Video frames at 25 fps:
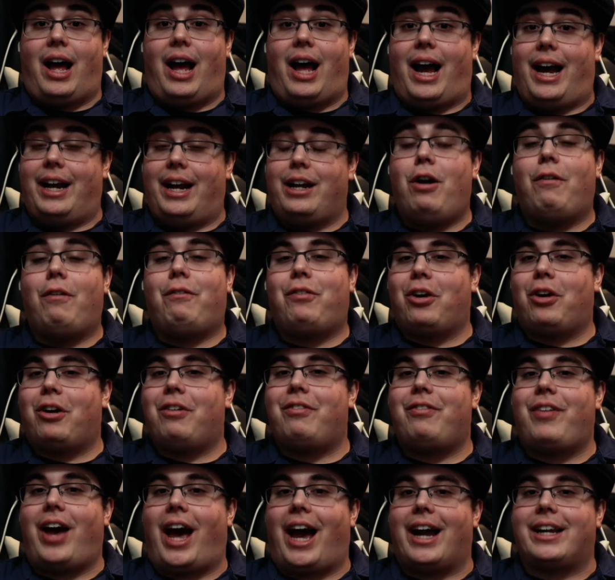I know for a
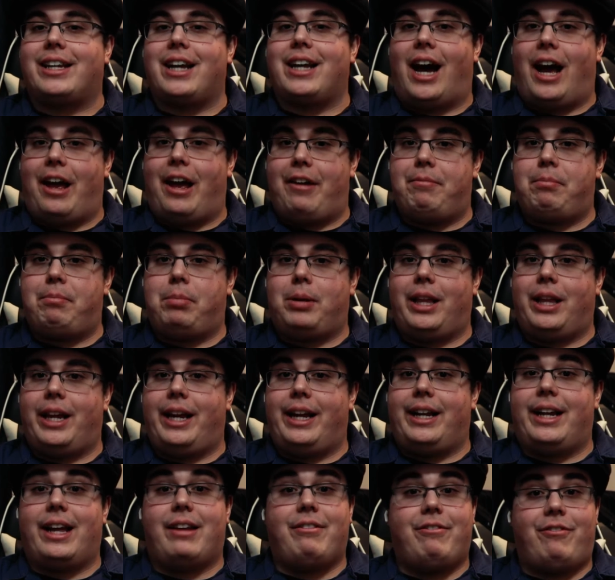fact I have
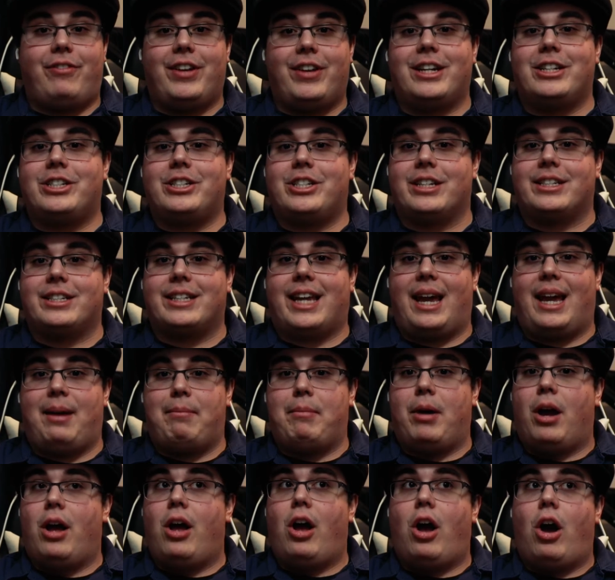played and finished this game
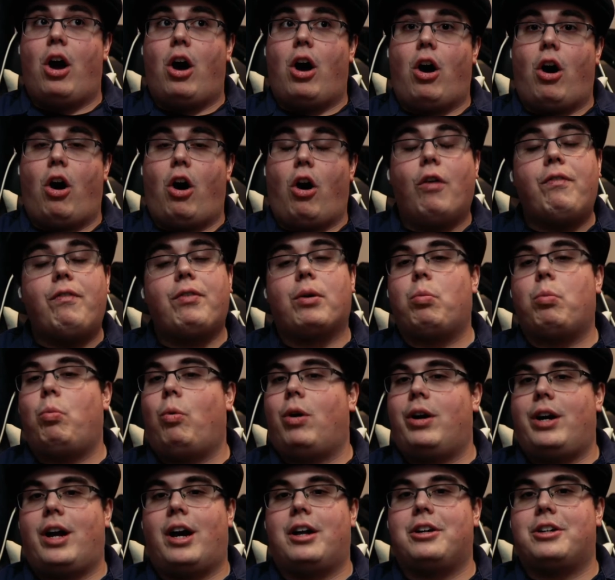over
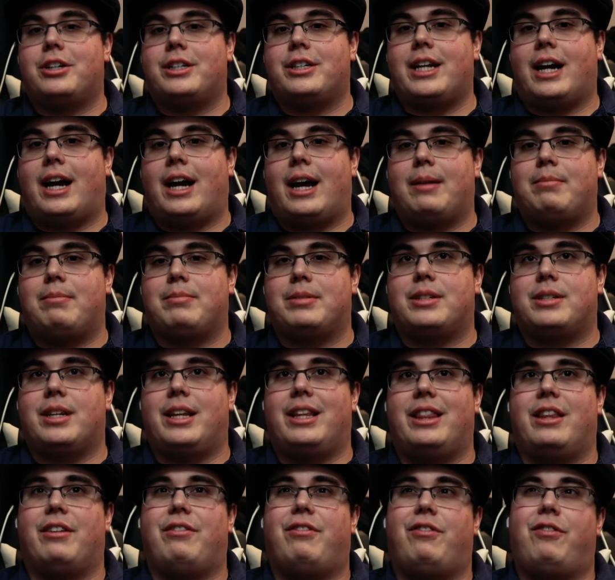100 times
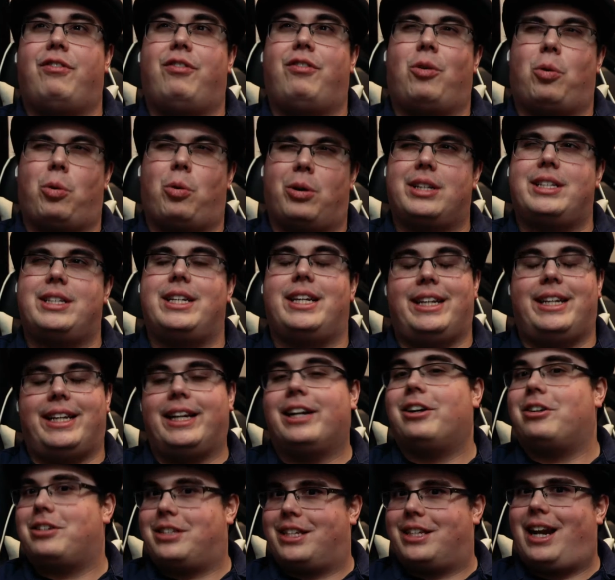in the 14
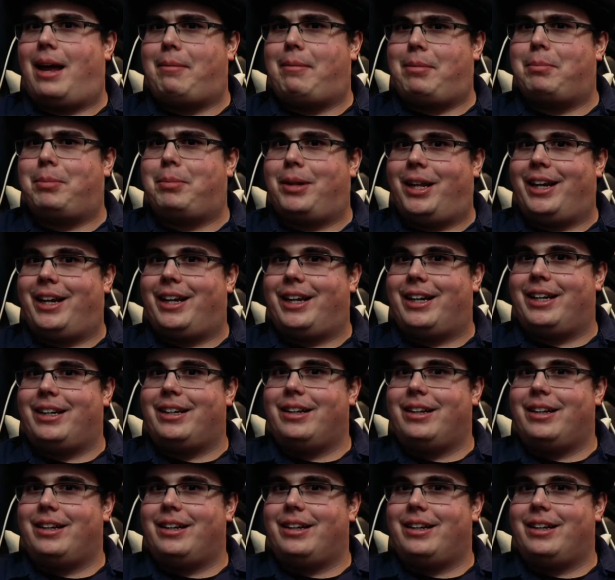years that I've been playing it.